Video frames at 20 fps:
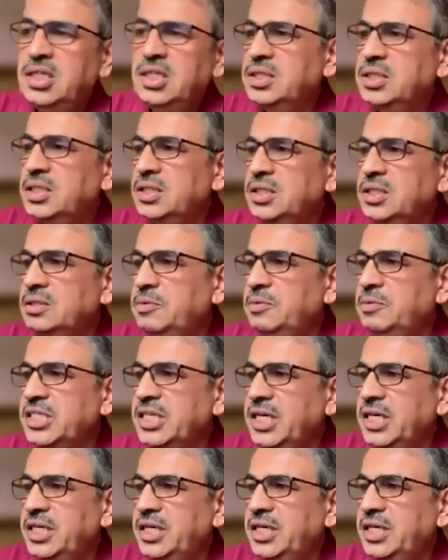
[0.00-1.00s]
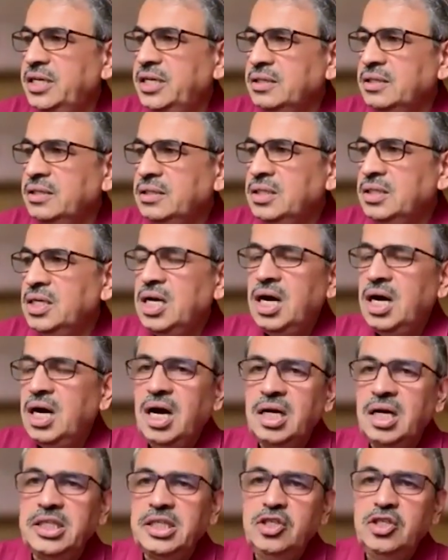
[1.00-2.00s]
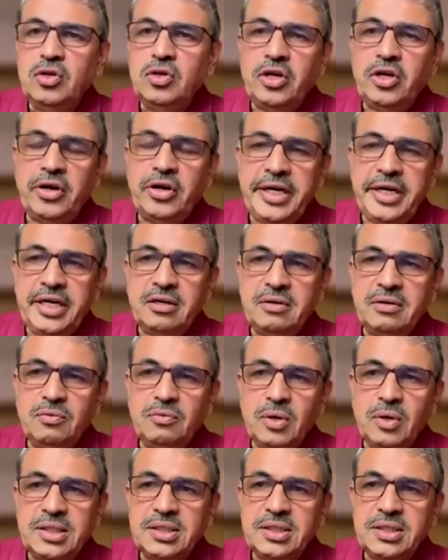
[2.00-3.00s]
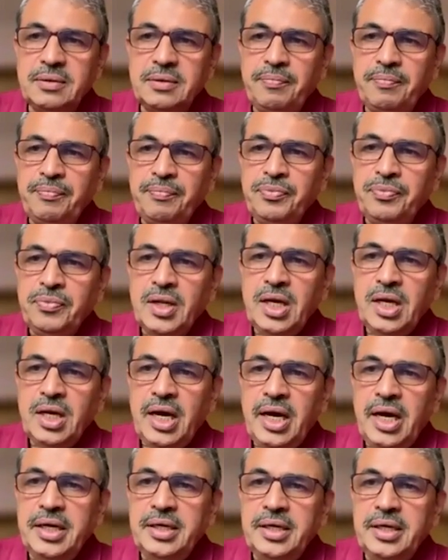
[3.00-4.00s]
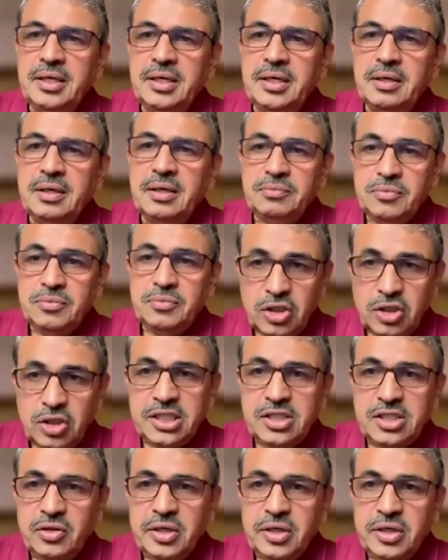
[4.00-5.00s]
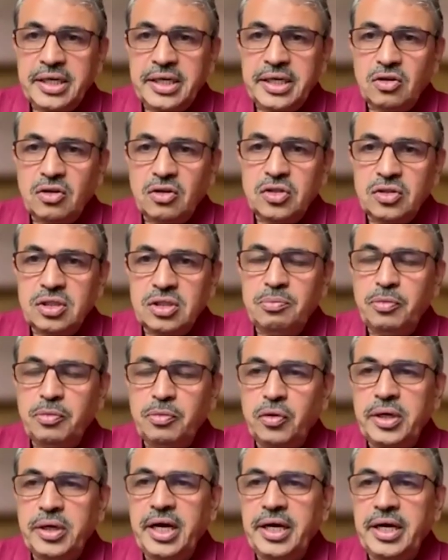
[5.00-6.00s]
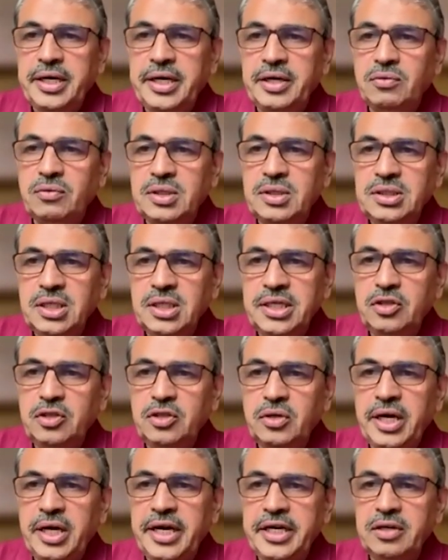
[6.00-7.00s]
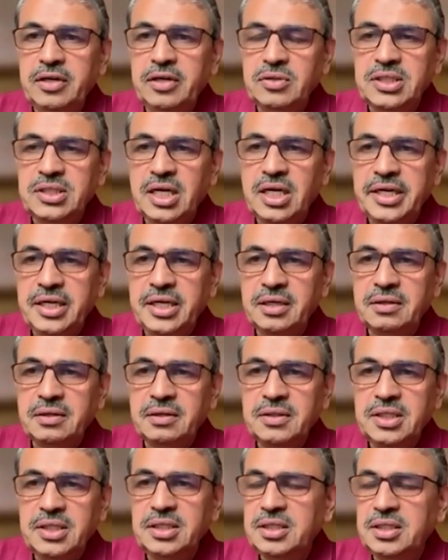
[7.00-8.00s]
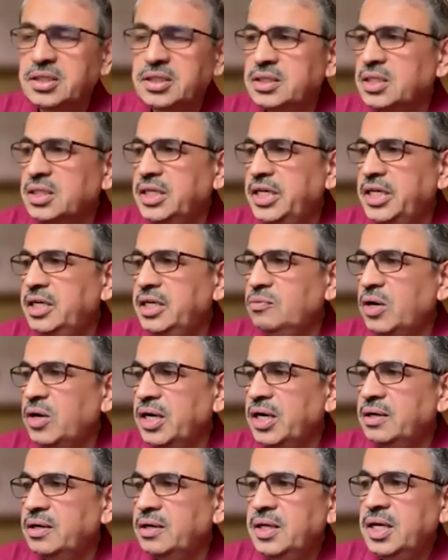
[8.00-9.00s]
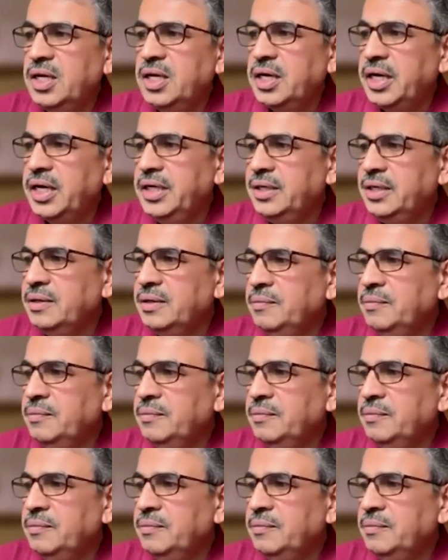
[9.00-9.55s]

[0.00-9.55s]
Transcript: just basically here, are the eukaryotic ones. And not just eukaryotic, also some prokaryotic ones. And eukaryotic ones are here in this green one, right?